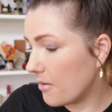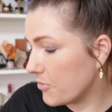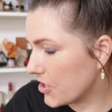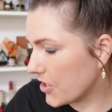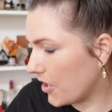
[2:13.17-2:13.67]
I'm
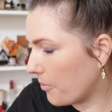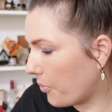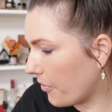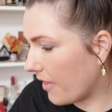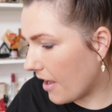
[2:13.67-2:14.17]
just gonna
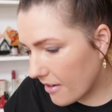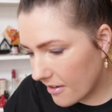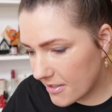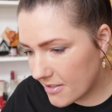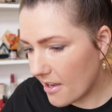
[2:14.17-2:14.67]
put
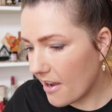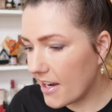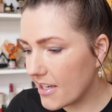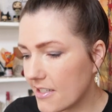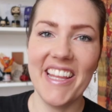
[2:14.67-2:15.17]
that
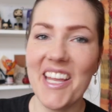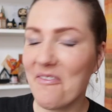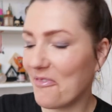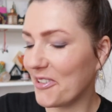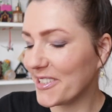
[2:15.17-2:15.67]
aside. The
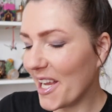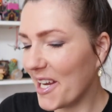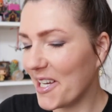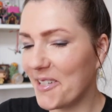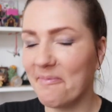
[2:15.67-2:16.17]
first
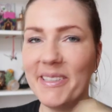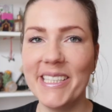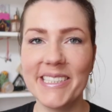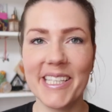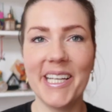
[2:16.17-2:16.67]
item
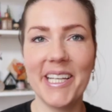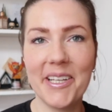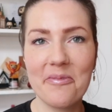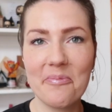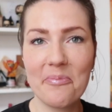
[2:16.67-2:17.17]
is
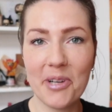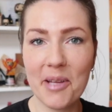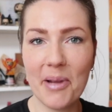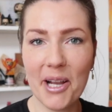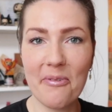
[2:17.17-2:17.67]
a
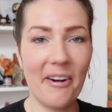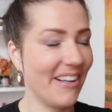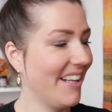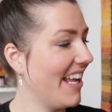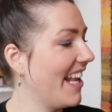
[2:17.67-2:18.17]
pretty big
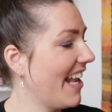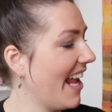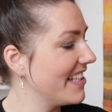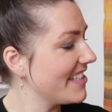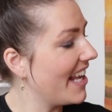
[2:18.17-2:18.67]
one, and it
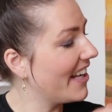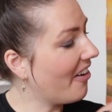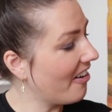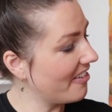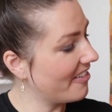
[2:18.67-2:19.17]
has a
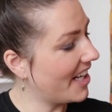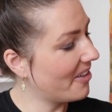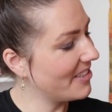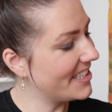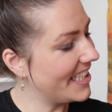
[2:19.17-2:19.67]
card on
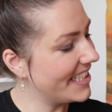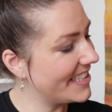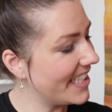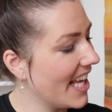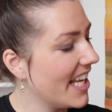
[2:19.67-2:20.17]
there which
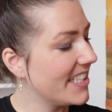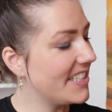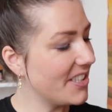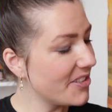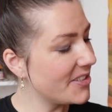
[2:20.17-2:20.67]
says,
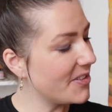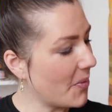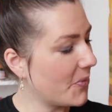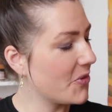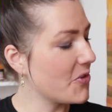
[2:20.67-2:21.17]
"Dearest
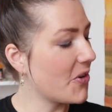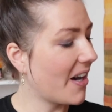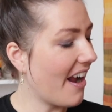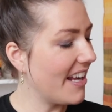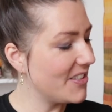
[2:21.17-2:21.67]

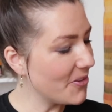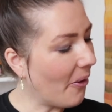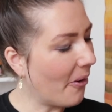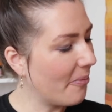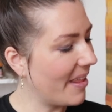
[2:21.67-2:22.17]
Dumbledore, I do
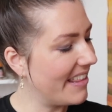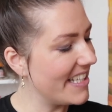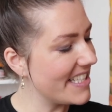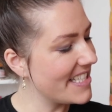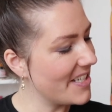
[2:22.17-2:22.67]
hope that
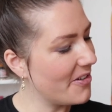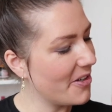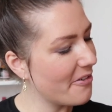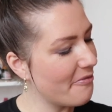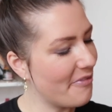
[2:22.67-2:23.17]
this is still
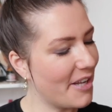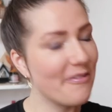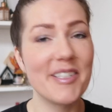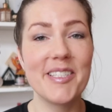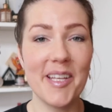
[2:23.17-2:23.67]
your
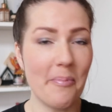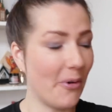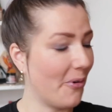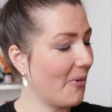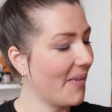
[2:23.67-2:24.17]
favorite
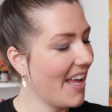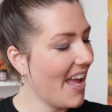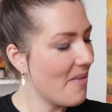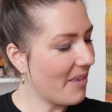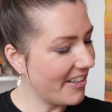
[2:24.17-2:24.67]
tipple.
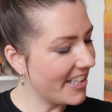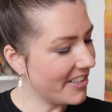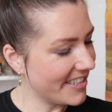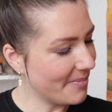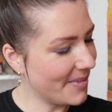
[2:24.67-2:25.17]
Merry
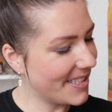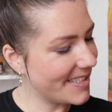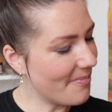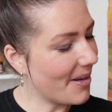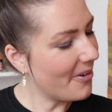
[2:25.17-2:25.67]

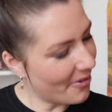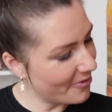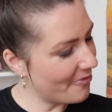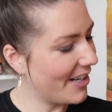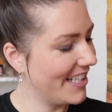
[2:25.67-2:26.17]
Christmas, my
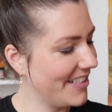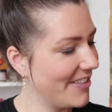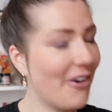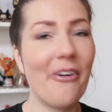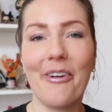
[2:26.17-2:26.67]
old friend,
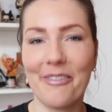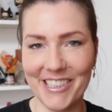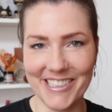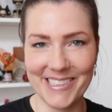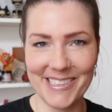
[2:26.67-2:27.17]

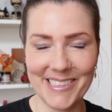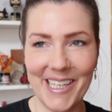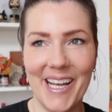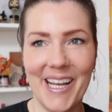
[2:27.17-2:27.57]
Horace."